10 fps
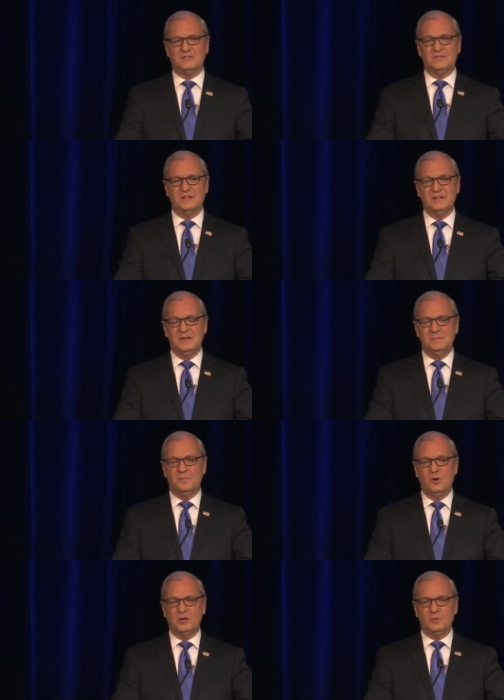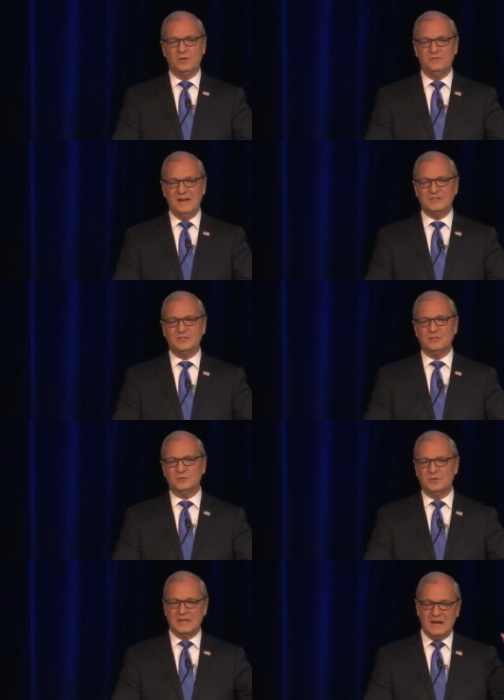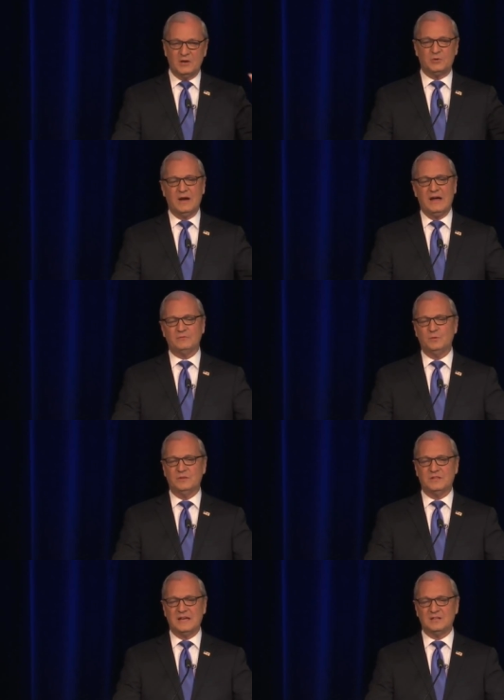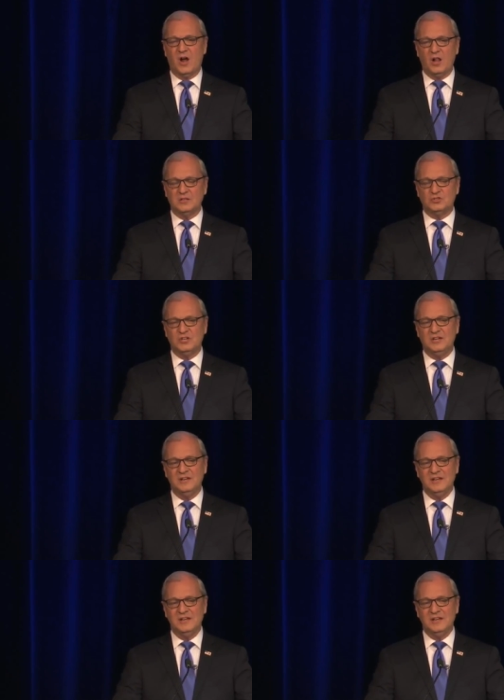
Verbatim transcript: of the border with vessels, with aircraft, with technology.